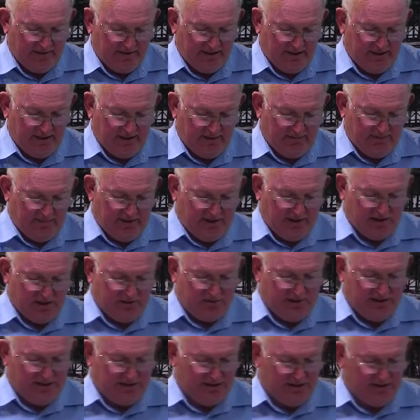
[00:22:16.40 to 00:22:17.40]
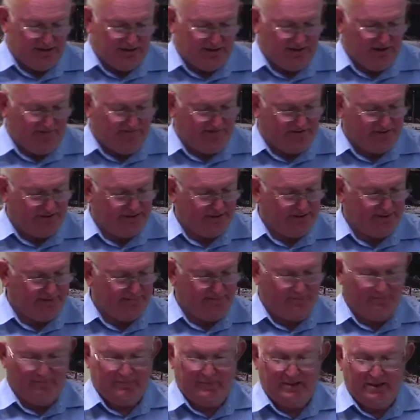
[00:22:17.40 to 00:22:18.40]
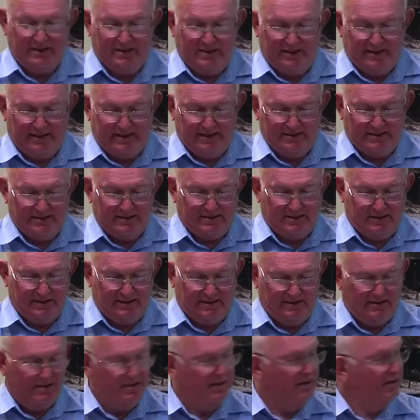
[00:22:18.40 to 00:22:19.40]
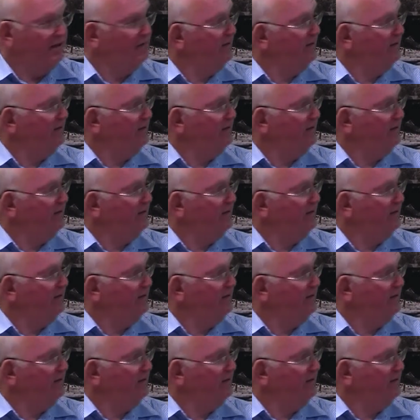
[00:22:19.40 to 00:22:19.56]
the Mines Rescue Service. As seen,